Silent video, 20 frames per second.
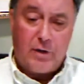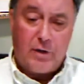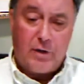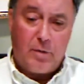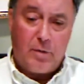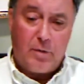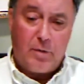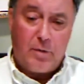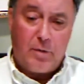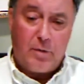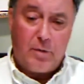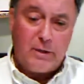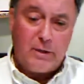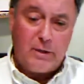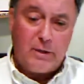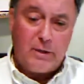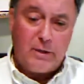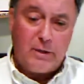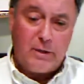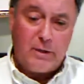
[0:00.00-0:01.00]
there been an
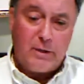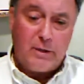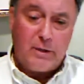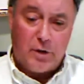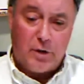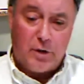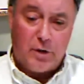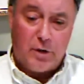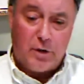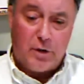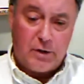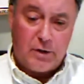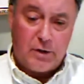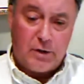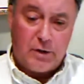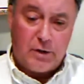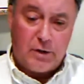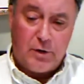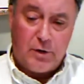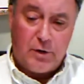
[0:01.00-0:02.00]
instance where
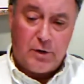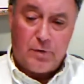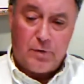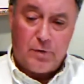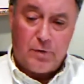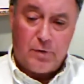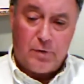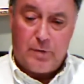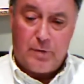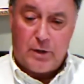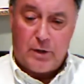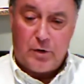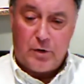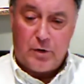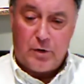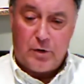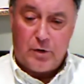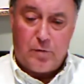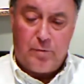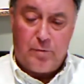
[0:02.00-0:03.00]
judges that
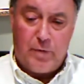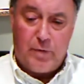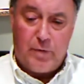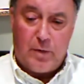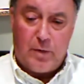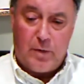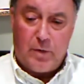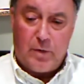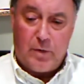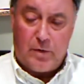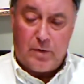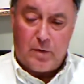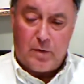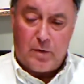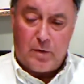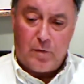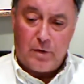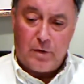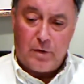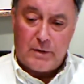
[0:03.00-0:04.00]
you've been with
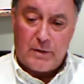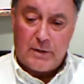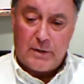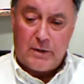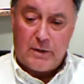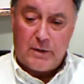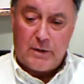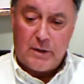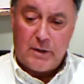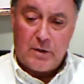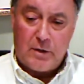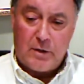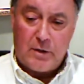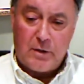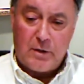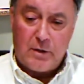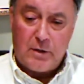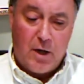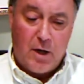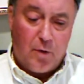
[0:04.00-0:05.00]
over the 6 years,
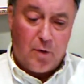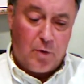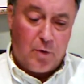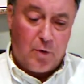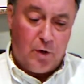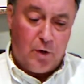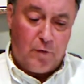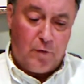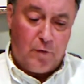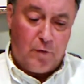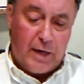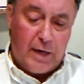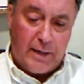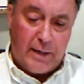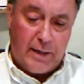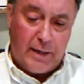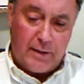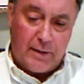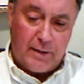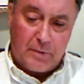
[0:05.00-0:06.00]
where you've had
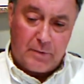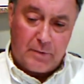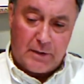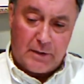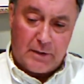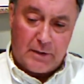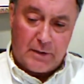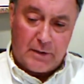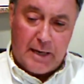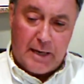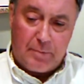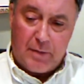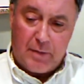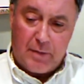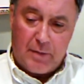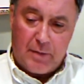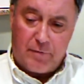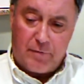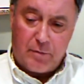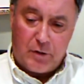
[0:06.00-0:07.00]
to stop
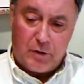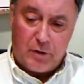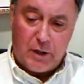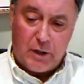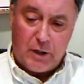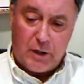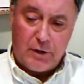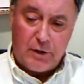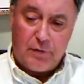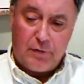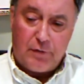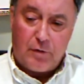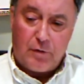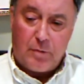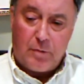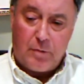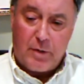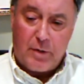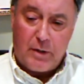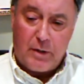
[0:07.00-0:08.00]
them from judging for
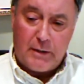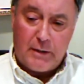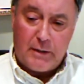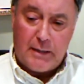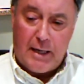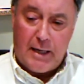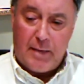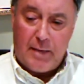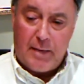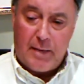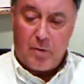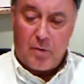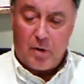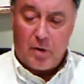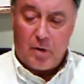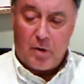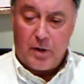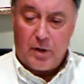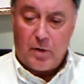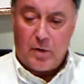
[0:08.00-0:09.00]
a period of time,
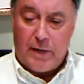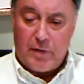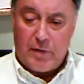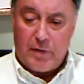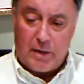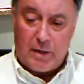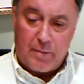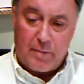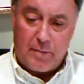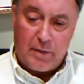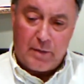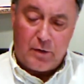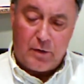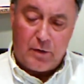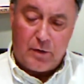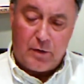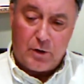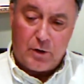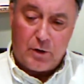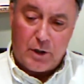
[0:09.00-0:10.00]
or having come
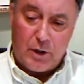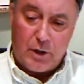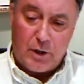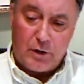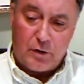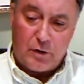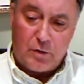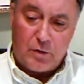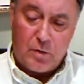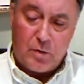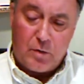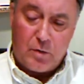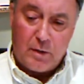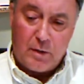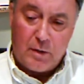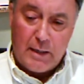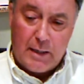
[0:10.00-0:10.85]
into a judge's school,